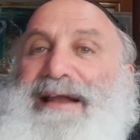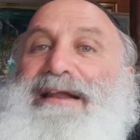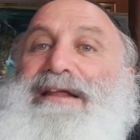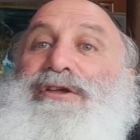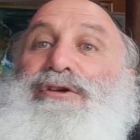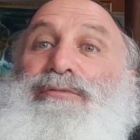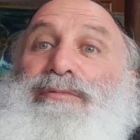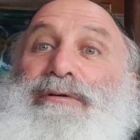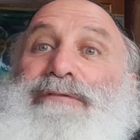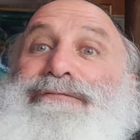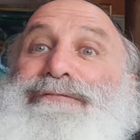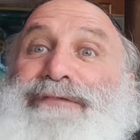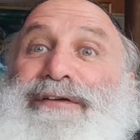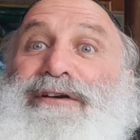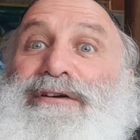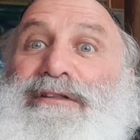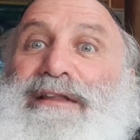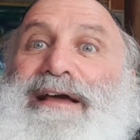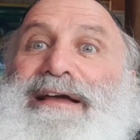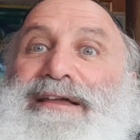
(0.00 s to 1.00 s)
you will
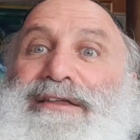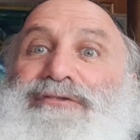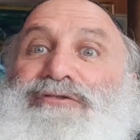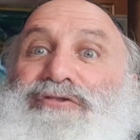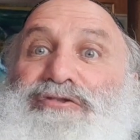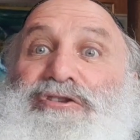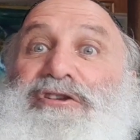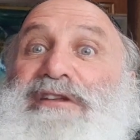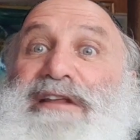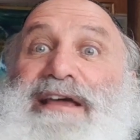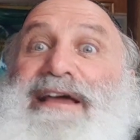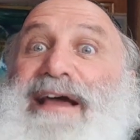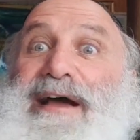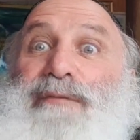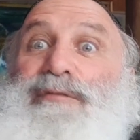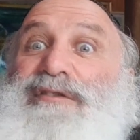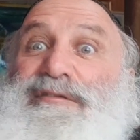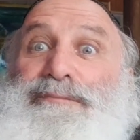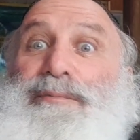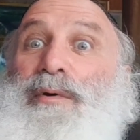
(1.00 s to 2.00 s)
feel like today I
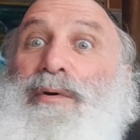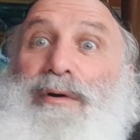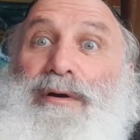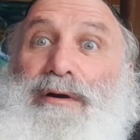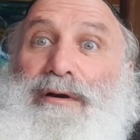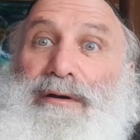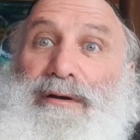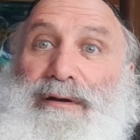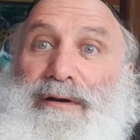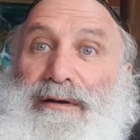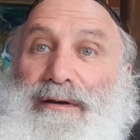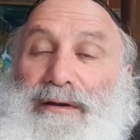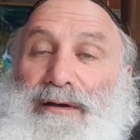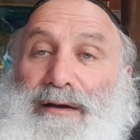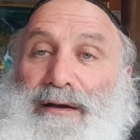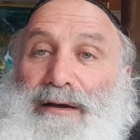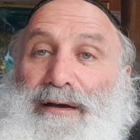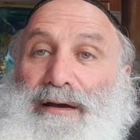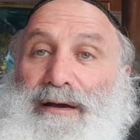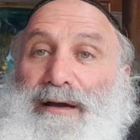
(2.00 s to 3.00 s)
was born.
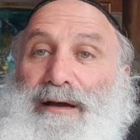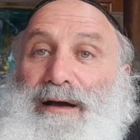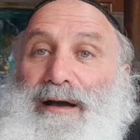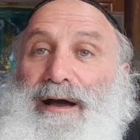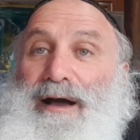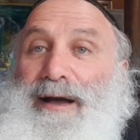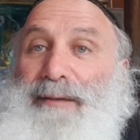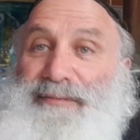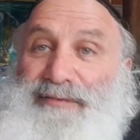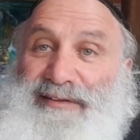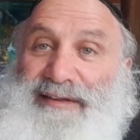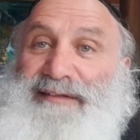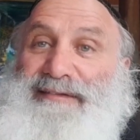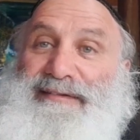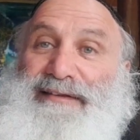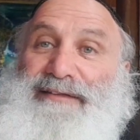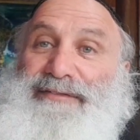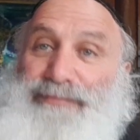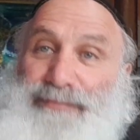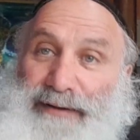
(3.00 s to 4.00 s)
I'm
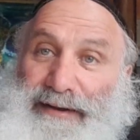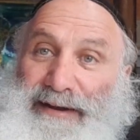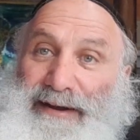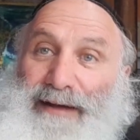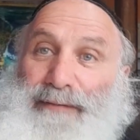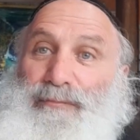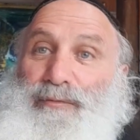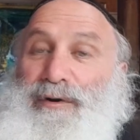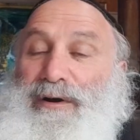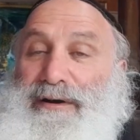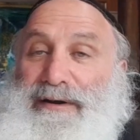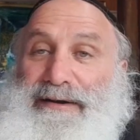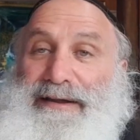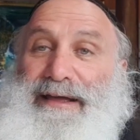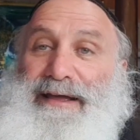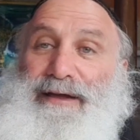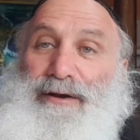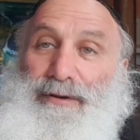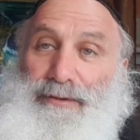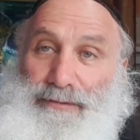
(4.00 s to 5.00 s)
63 and I'm 1
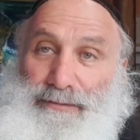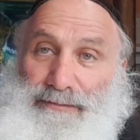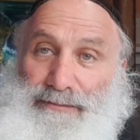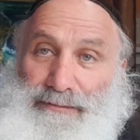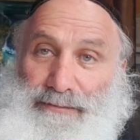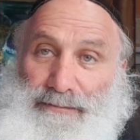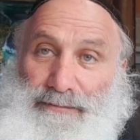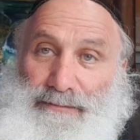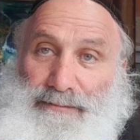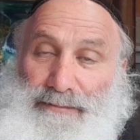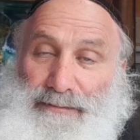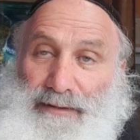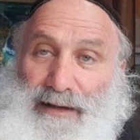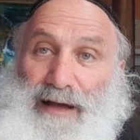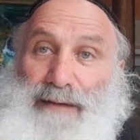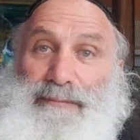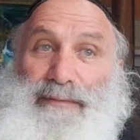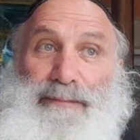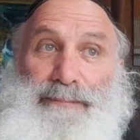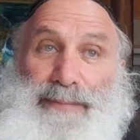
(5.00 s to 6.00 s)
day old.
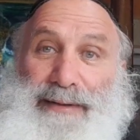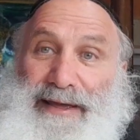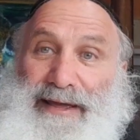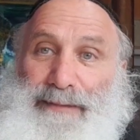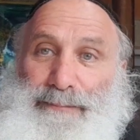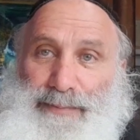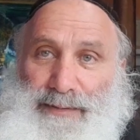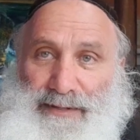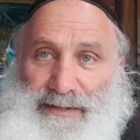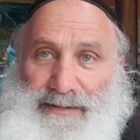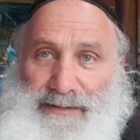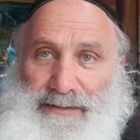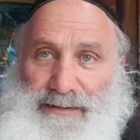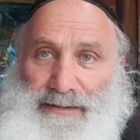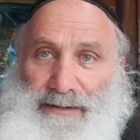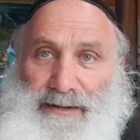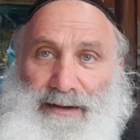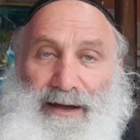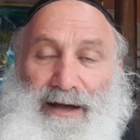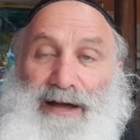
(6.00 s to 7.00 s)
I'm a baby.
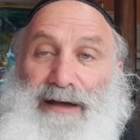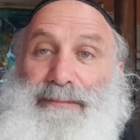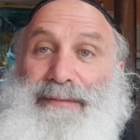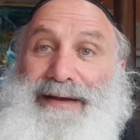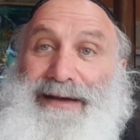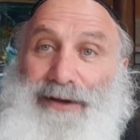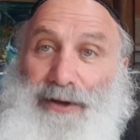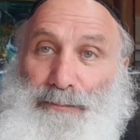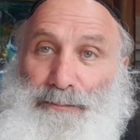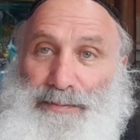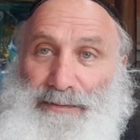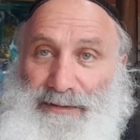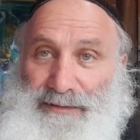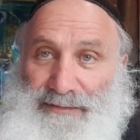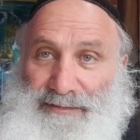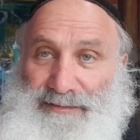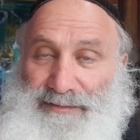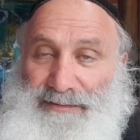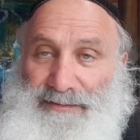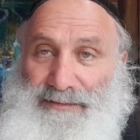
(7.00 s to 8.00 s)
I'm
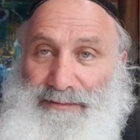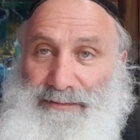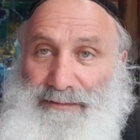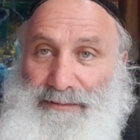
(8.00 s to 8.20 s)
helpless.